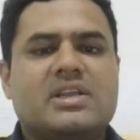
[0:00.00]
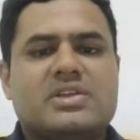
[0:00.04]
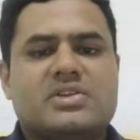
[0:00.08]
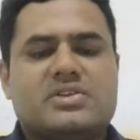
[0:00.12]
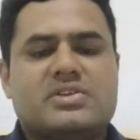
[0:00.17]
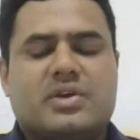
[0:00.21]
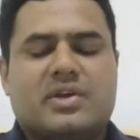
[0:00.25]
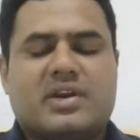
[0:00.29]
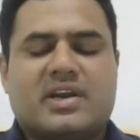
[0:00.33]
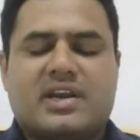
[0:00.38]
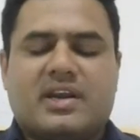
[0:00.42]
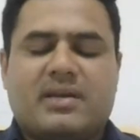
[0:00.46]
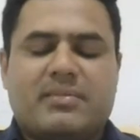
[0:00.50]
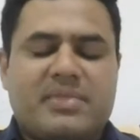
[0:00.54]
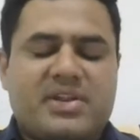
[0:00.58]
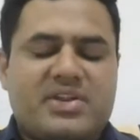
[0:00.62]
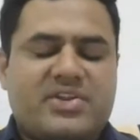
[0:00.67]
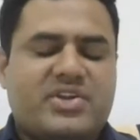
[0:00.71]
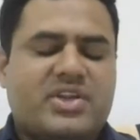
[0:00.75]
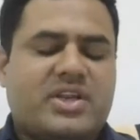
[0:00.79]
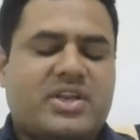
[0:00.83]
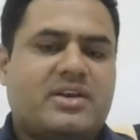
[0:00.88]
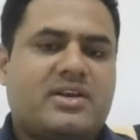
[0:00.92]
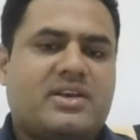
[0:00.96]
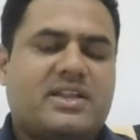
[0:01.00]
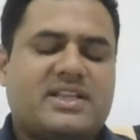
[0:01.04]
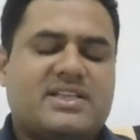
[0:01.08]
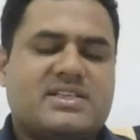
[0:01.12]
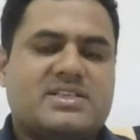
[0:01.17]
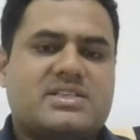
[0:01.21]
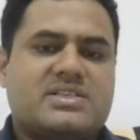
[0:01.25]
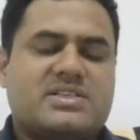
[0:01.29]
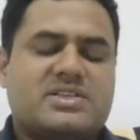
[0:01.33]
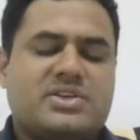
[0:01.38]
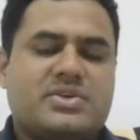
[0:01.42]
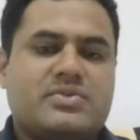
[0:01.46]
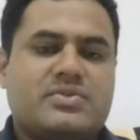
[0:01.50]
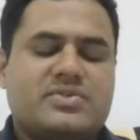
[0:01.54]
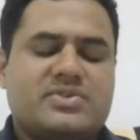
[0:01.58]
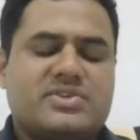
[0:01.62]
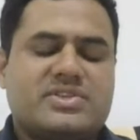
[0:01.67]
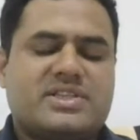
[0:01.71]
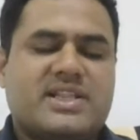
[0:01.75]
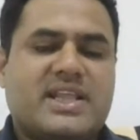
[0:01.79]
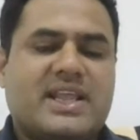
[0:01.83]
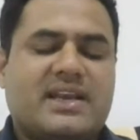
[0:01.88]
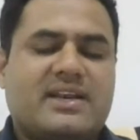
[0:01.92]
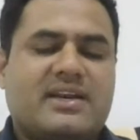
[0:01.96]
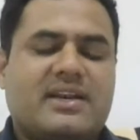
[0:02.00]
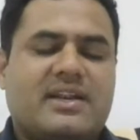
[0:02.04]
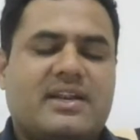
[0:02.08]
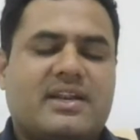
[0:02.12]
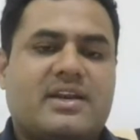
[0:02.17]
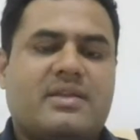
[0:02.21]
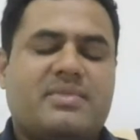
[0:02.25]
So remission is used there.